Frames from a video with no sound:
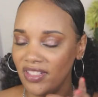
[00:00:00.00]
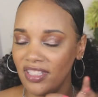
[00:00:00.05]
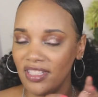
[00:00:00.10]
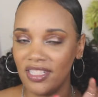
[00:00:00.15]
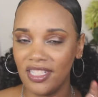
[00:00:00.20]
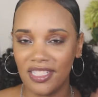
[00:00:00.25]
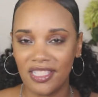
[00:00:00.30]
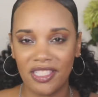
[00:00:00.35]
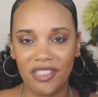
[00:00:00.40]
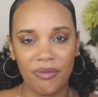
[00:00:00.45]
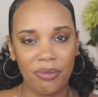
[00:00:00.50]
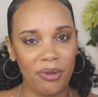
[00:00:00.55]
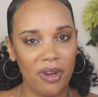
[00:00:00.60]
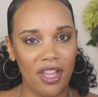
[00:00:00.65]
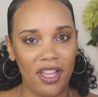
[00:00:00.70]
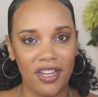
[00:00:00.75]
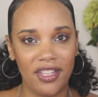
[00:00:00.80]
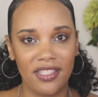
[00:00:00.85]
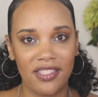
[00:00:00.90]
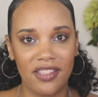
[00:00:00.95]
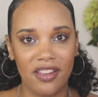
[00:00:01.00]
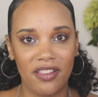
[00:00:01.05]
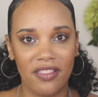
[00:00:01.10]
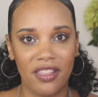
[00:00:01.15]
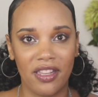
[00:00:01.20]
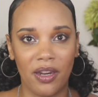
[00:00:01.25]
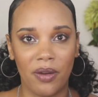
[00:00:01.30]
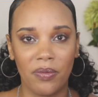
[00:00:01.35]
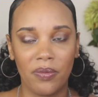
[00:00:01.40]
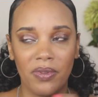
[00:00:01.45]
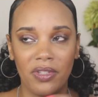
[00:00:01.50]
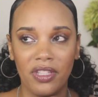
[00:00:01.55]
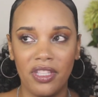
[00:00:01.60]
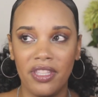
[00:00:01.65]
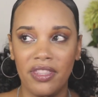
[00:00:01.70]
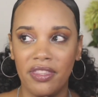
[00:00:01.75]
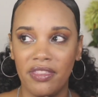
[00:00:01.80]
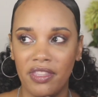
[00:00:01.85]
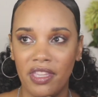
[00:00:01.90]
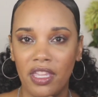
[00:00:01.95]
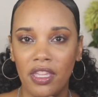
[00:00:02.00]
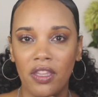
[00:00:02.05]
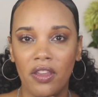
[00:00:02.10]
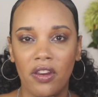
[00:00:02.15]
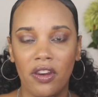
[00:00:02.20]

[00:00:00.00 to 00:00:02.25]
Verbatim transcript: a list of products here that I really think